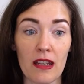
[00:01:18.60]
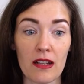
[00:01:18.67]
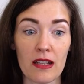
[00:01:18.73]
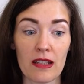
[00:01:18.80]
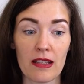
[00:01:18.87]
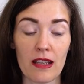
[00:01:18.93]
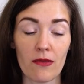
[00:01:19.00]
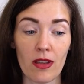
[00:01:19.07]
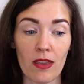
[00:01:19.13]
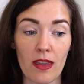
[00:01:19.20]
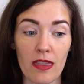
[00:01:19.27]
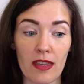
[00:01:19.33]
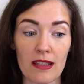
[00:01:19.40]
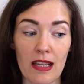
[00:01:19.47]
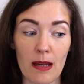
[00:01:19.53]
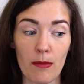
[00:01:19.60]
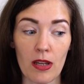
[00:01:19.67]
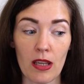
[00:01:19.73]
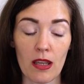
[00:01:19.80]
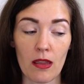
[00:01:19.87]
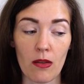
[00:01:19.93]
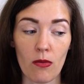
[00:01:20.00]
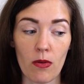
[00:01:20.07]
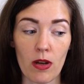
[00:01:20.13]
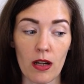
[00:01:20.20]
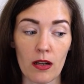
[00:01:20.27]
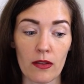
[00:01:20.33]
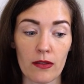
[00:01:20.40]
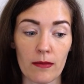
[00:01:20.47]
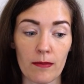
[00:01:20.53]
there is everything that's happening in the
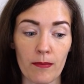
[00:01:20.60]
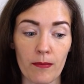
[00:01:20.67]
world